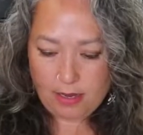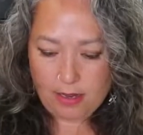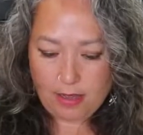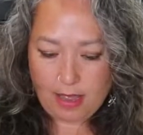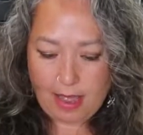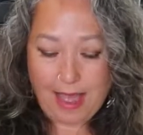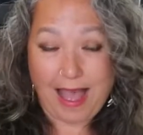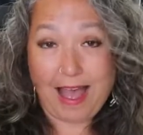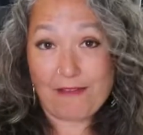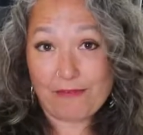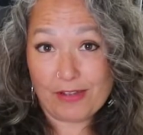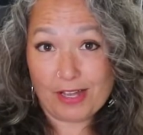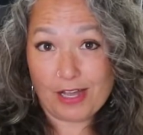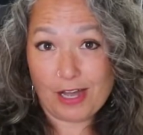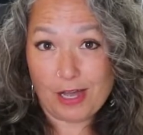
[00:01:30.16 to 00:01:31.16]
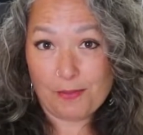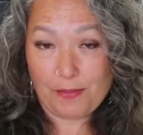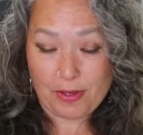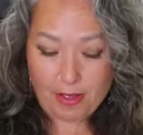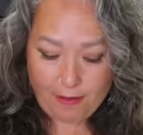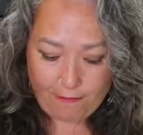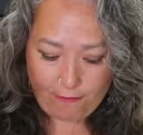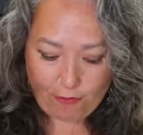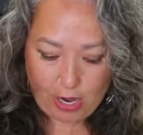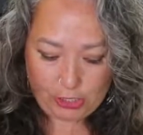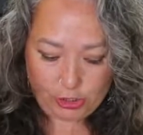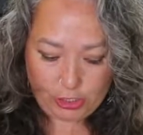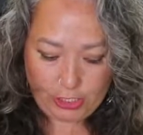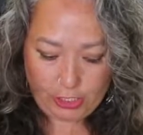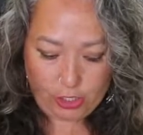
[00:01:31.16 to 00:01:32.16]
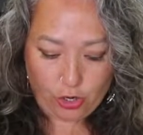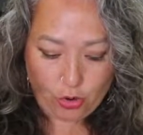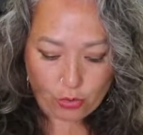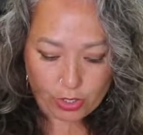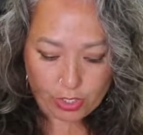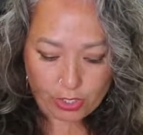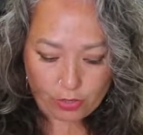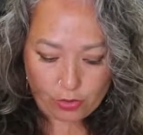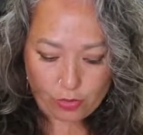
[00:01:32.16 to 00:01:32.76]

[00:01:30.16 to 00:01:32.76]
a half a cup of fractionated coconut